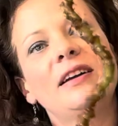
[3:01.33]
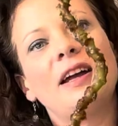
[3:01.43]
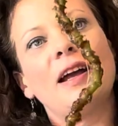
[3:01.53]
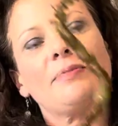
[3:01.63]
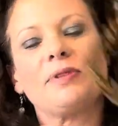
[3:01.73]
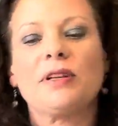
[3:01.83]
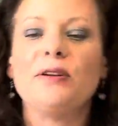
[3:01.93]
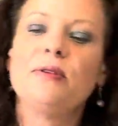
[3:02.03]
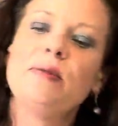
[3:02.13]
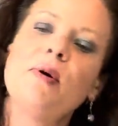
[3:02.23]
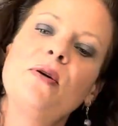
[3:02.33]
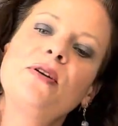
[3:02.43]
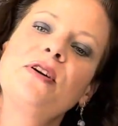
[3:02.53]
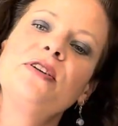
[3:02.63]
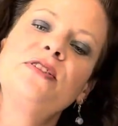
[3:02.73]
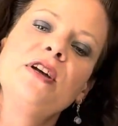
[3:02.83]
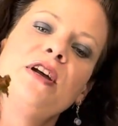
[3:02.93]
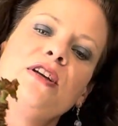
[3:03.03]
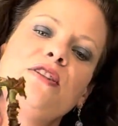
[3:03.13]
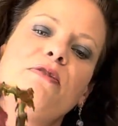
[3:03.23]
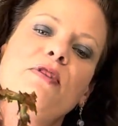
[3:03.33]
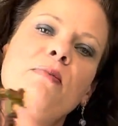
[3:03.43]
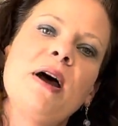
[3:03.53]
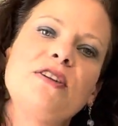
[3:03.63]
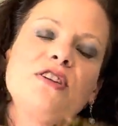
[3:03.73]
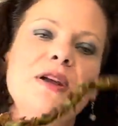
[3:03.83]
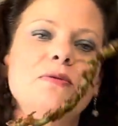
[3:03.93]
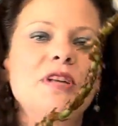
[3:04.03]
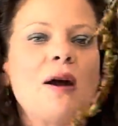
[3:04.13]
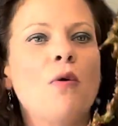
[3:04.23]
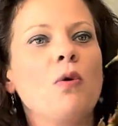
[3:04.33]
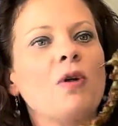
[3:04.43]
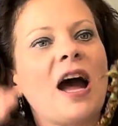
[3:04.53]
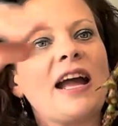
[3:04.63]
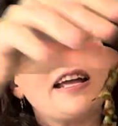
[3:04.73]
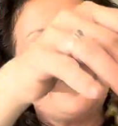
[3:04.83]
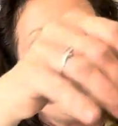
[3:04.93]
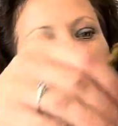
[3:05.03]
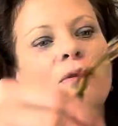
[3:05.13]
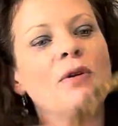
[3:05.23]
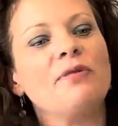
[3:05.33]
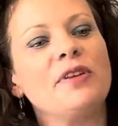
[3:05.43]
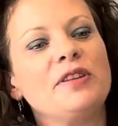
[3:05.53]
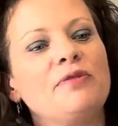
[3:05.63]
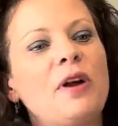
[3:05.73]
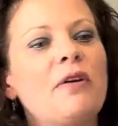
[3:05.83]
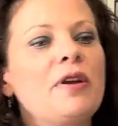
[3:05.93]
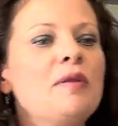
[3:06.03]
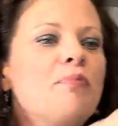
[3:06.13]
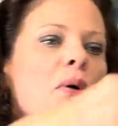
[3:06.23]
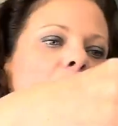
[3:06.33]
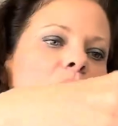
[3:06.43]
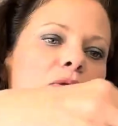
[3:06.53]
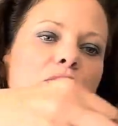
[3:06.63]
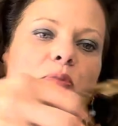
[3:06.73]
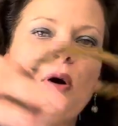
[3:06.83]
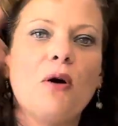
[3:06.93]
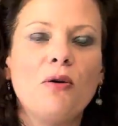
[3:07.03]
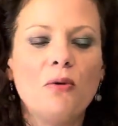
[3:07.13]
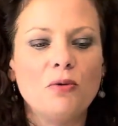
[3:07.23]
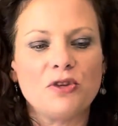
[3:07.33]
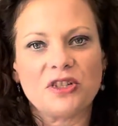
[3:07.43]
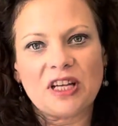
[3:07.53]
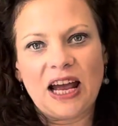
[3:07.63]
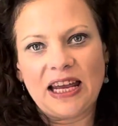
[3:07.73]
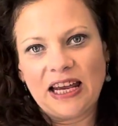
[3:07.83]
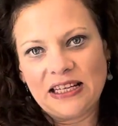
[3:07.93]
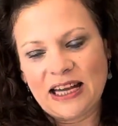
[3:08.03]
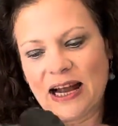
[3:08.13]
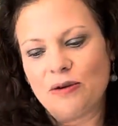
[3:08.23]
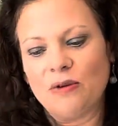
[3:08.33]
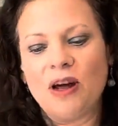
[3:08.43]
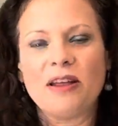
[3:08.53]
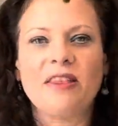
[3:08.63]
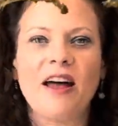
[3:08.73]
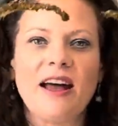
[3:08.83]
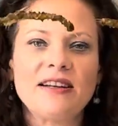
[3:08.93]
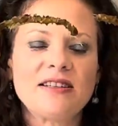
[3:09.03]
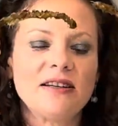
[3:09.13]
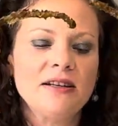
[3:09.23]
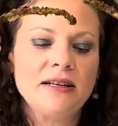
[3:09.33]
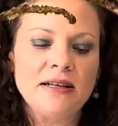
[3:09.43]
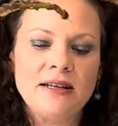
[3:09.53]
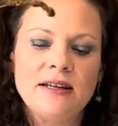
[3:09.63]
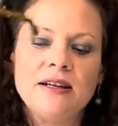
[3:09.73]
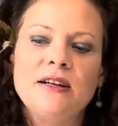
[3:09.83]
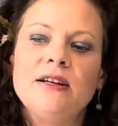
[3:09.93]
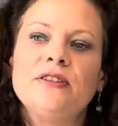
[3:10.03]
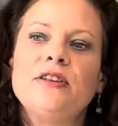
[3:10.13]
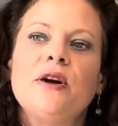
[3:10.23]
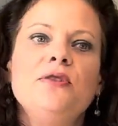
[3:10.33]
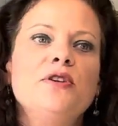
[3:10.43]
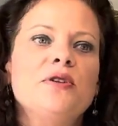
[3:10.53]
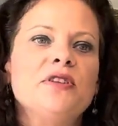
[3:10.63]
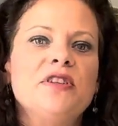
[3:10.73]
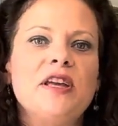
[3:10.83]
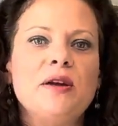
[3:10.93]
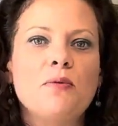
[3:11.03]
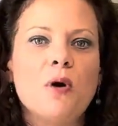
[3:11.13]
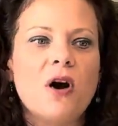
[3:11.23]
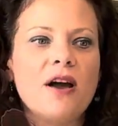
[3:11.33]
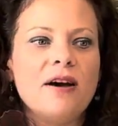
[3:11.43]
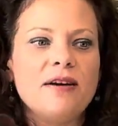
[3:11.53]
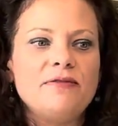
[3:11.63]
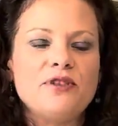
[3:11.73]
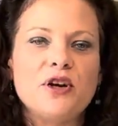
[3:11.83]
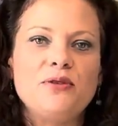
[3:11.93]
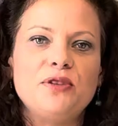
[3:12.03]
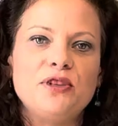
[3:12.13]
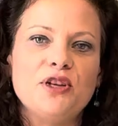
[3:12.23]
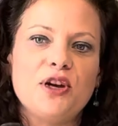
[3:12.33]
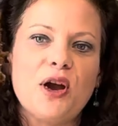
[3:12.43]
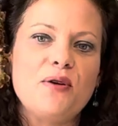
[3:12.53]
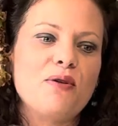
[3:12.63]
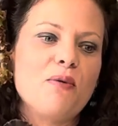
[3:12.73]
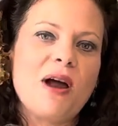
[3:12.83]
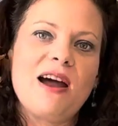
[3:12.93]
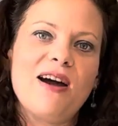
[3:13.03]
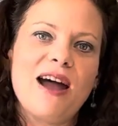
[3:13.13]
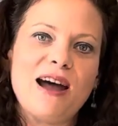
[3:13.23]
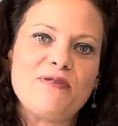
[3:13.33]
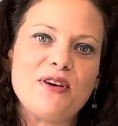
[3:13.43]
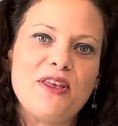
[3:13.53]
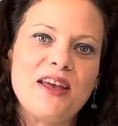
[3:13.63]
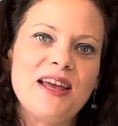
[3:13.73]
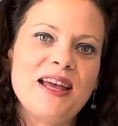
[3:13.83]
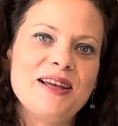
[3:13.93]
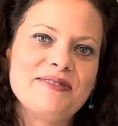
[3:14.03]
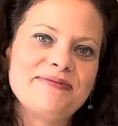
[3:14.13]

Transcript: Absolutely bonkers. So if you imagine it was all hanging out of this very bald pot, all just hanging down like that. So you can see why I've chosen to go the way I have, I think.